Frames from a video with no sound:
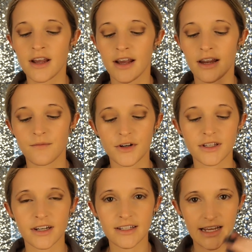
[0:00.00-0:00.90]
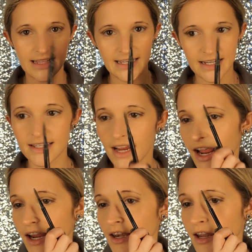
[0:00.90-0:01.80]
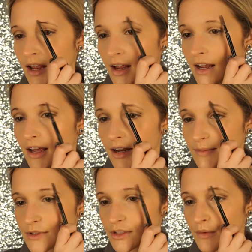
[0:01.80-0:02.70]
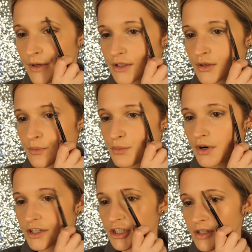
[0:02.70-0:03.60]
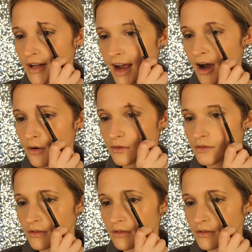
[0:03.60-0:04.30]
And I'm first going to take this end and I'm just going to brush it out,